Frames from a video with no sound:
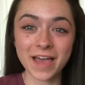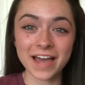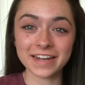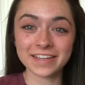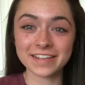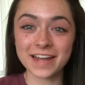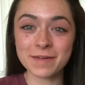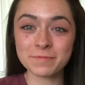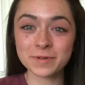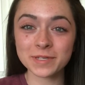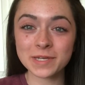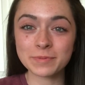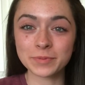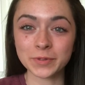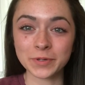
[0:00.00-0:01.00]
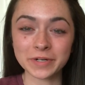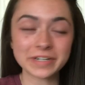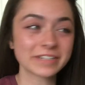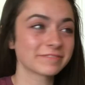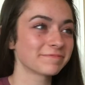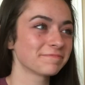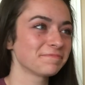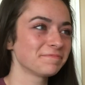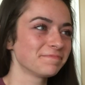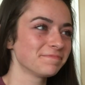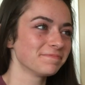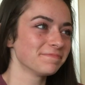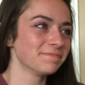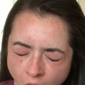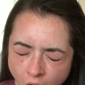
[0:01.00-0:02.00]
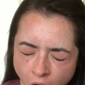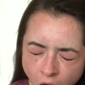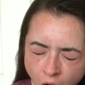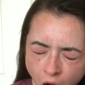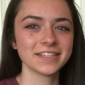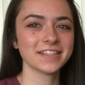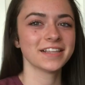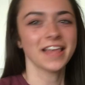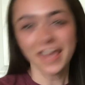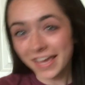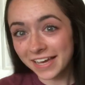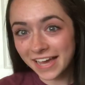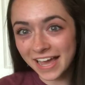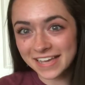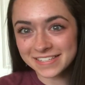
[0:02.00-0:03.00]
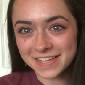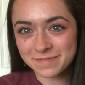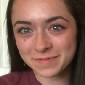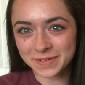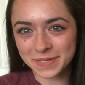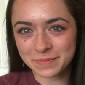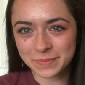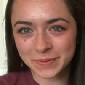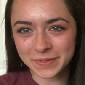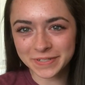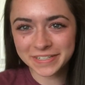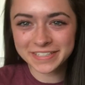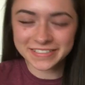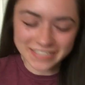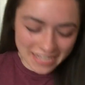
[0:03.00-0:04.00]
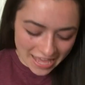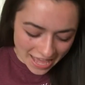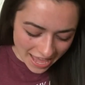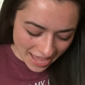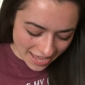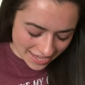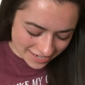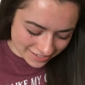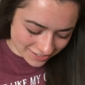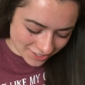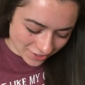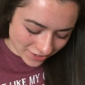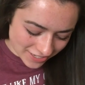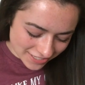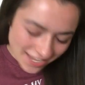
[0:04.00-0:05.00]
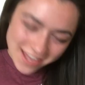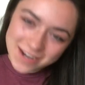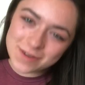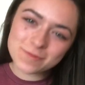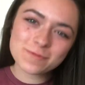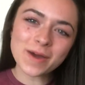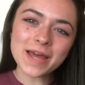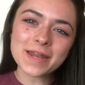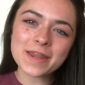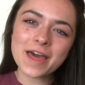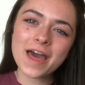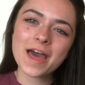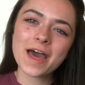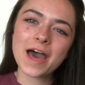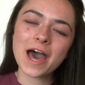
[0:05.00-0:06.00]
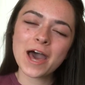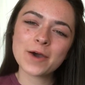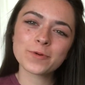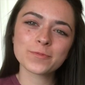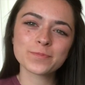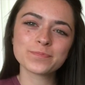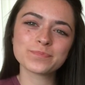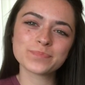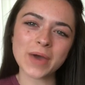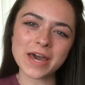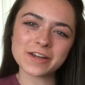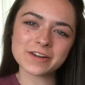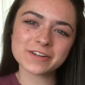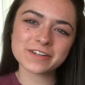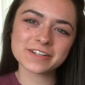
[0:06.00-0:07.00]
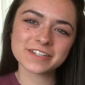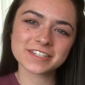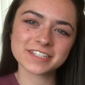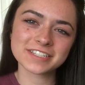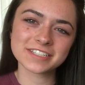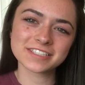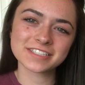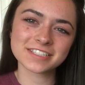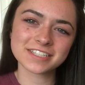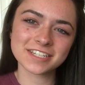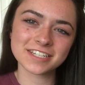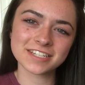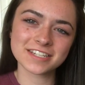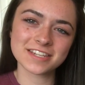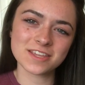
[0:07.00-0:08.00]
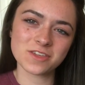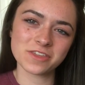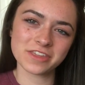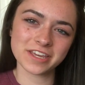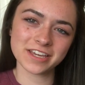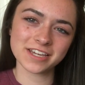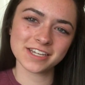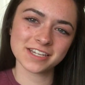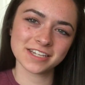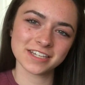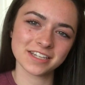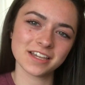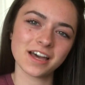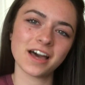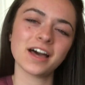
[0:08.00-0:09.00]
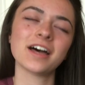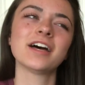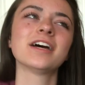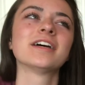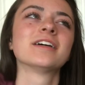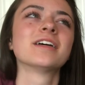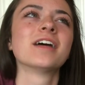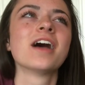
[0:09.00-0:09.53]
Maddie, and I'm really bored. Hey guys, I'm really bored. And so I decided what better to thing, Hey